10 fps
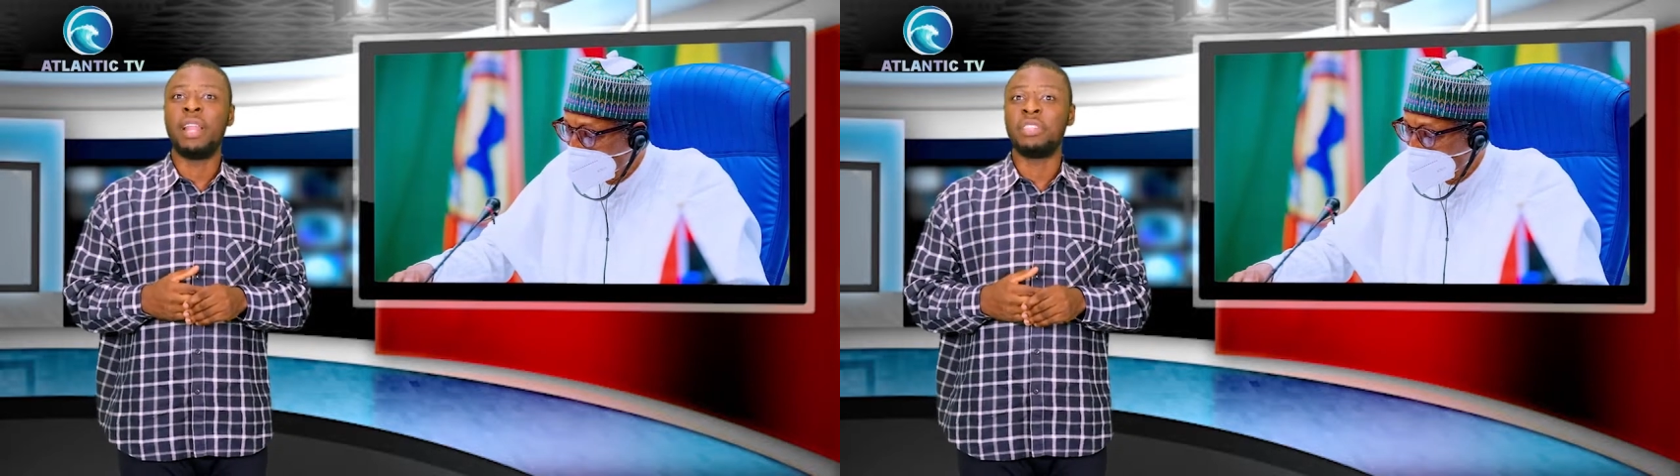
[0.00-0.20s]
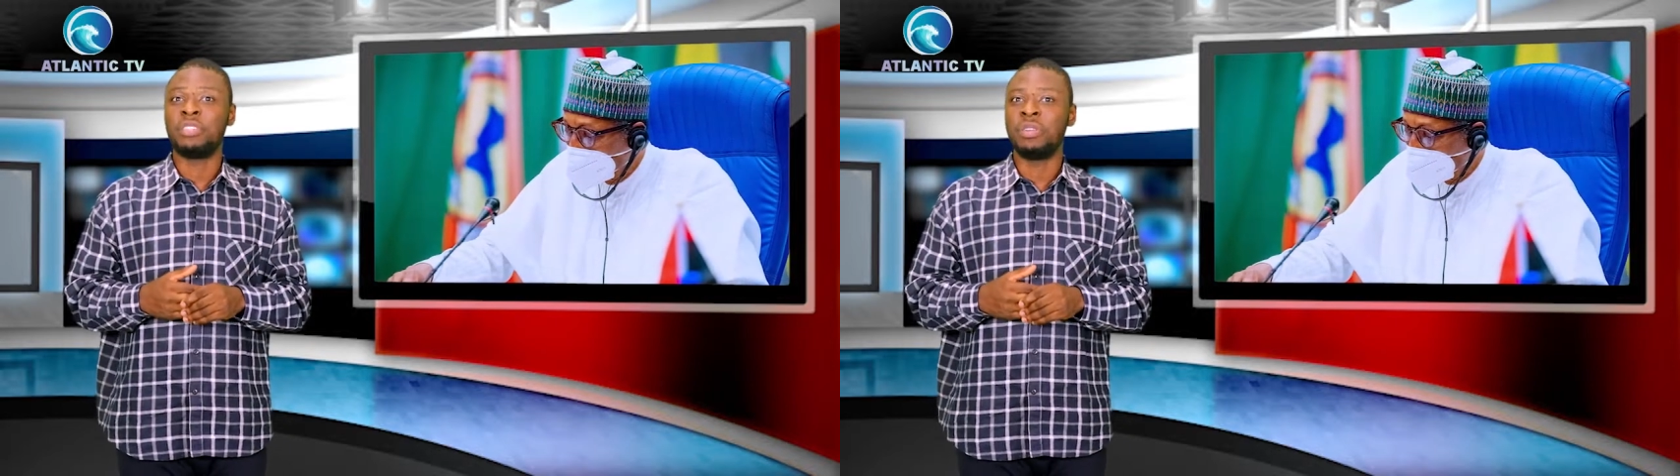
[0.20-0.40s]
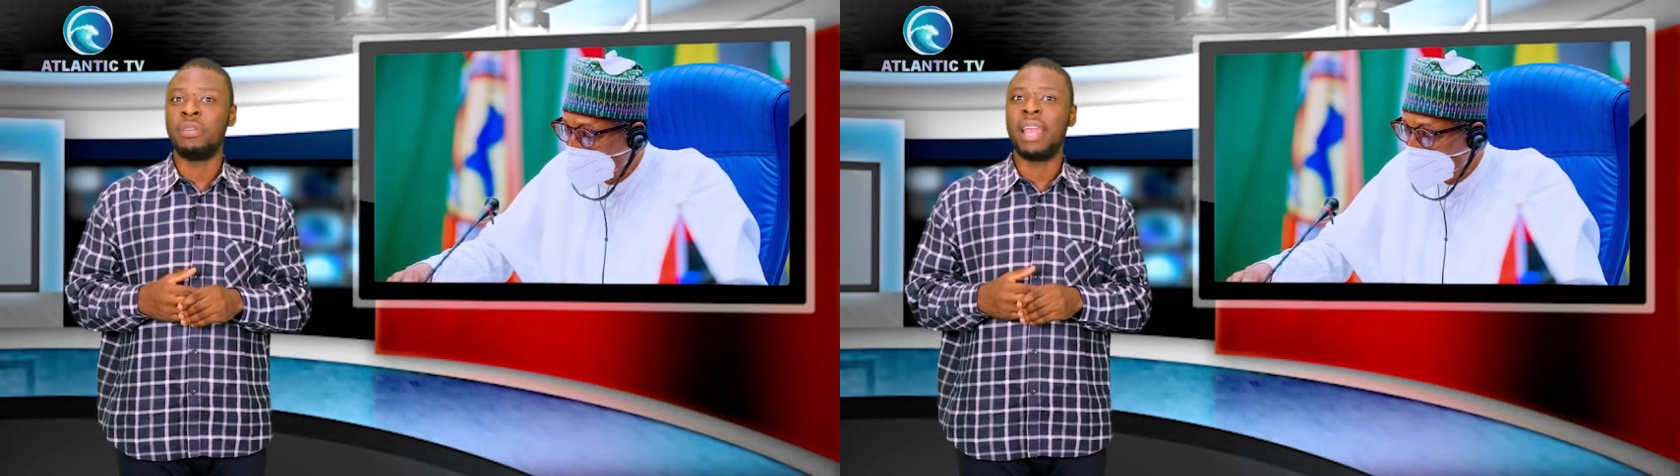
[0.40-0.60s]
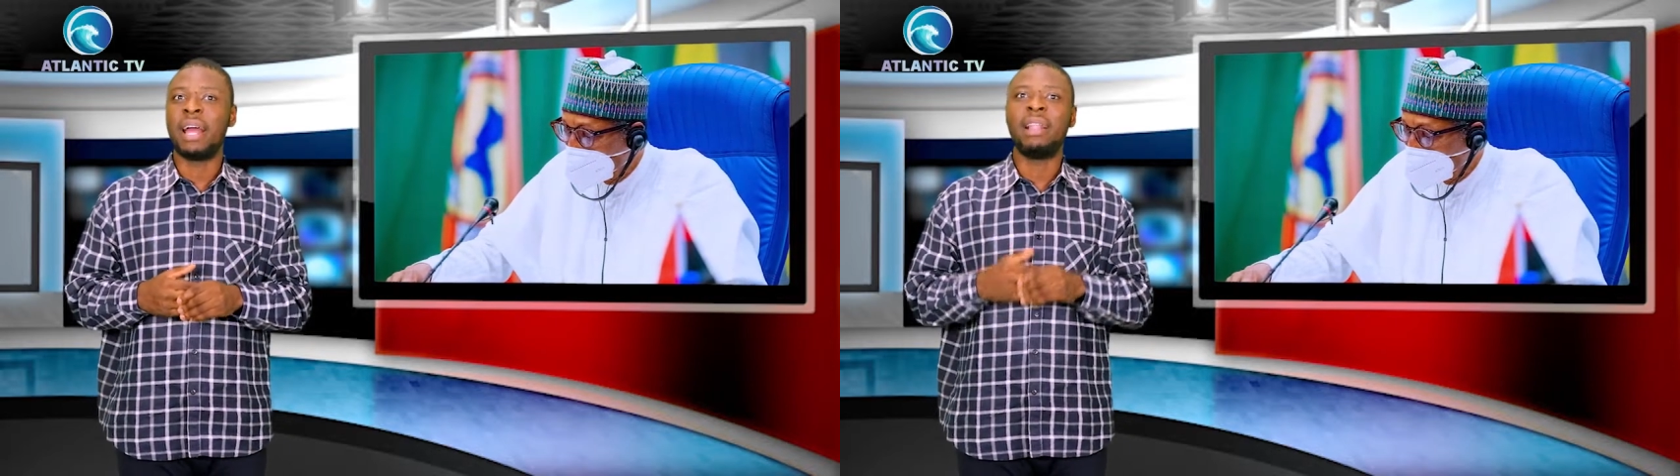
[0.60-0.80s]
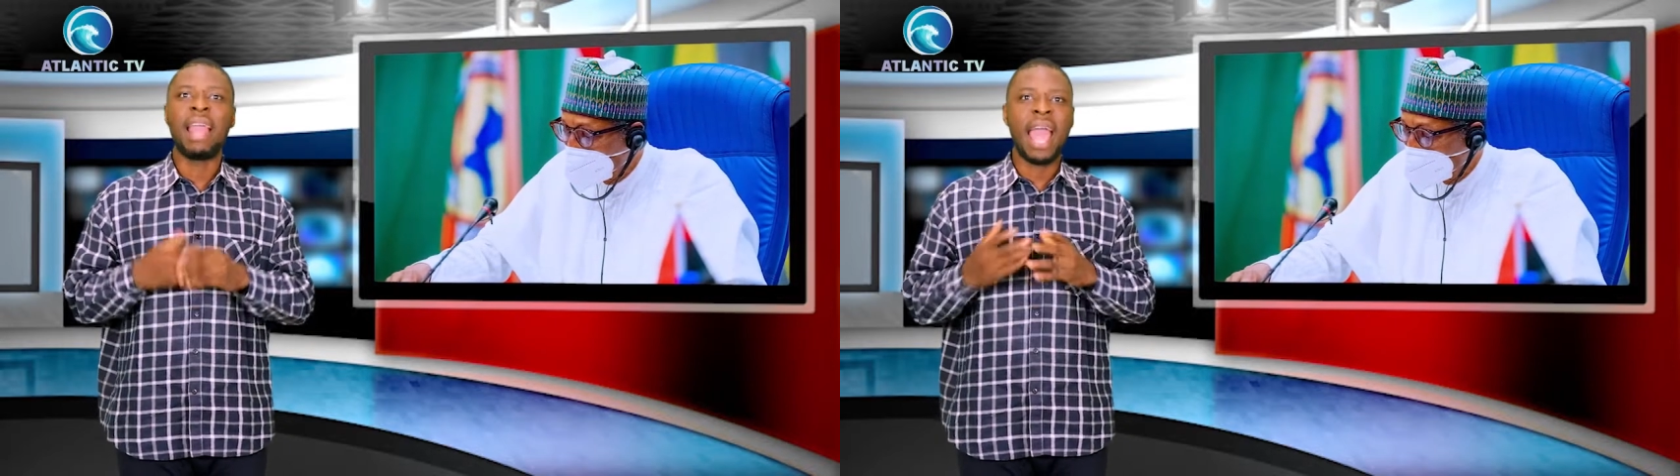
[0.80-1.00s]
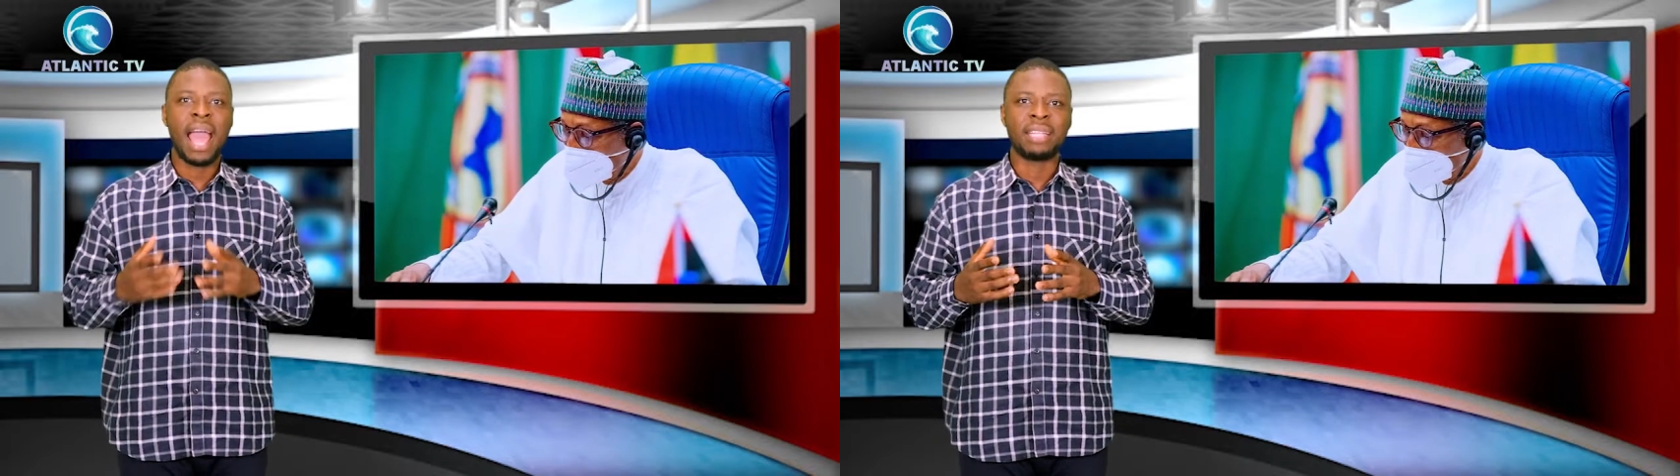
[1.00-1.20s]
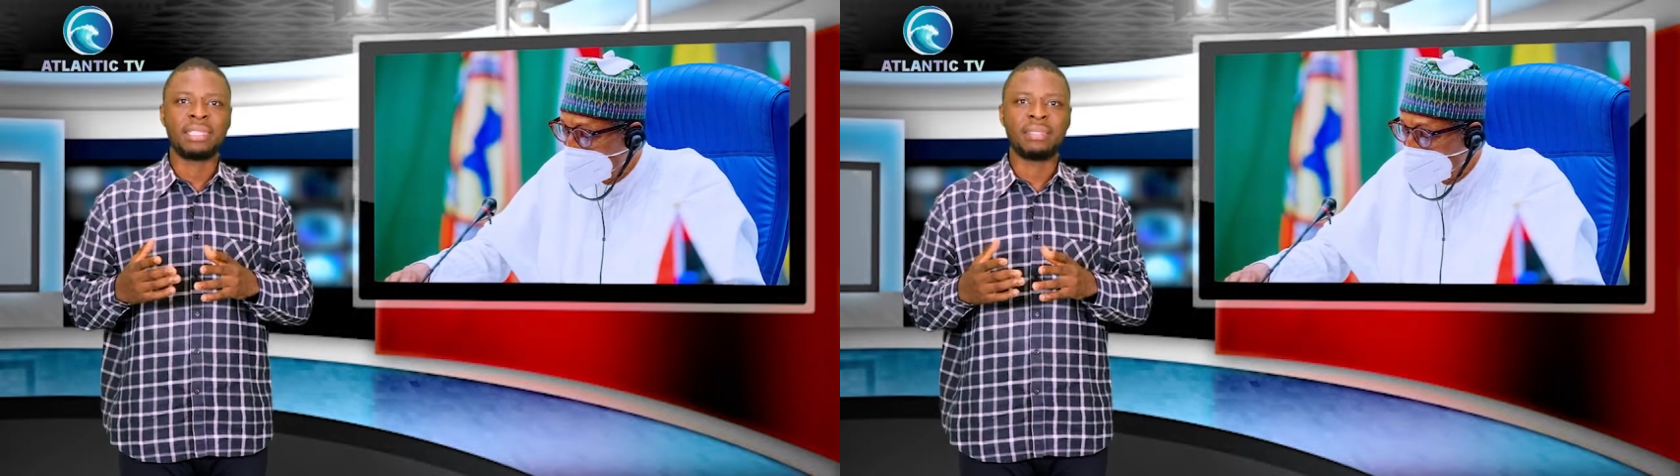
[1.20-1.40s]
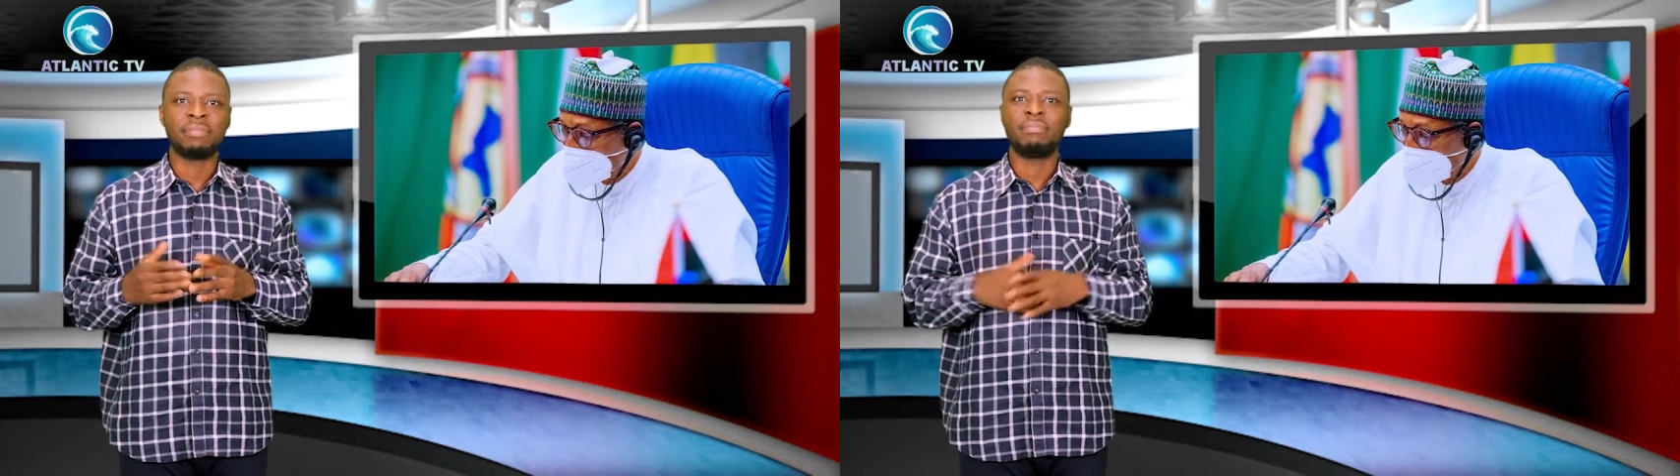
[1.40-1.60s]
Electoral
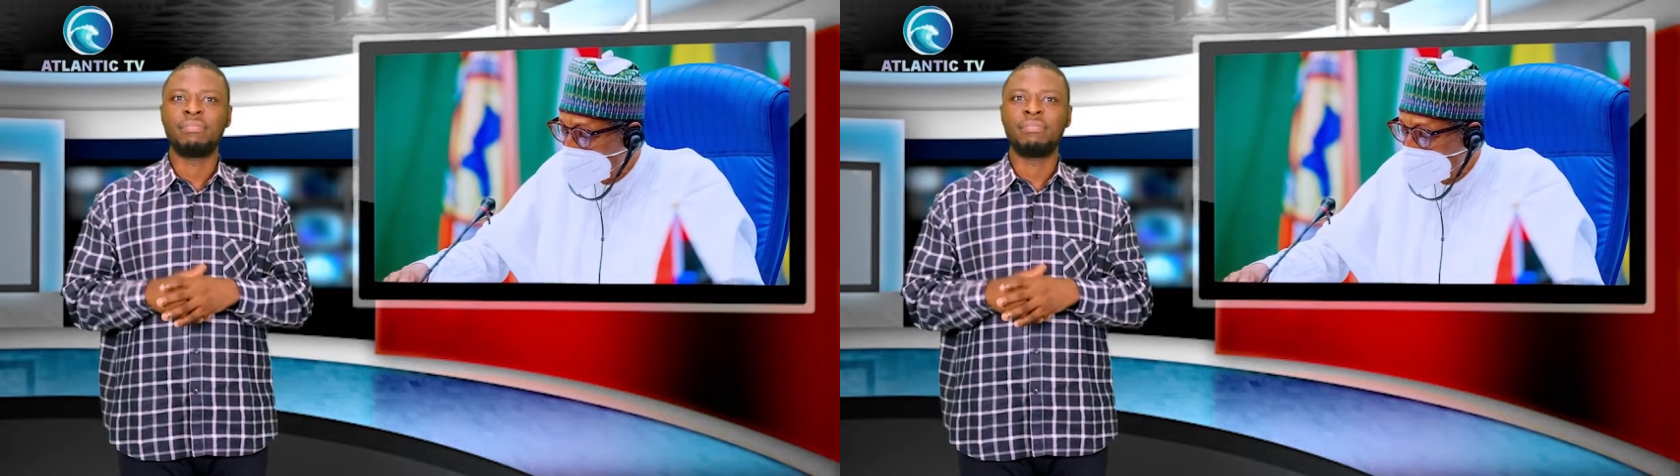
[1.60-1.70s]
Act.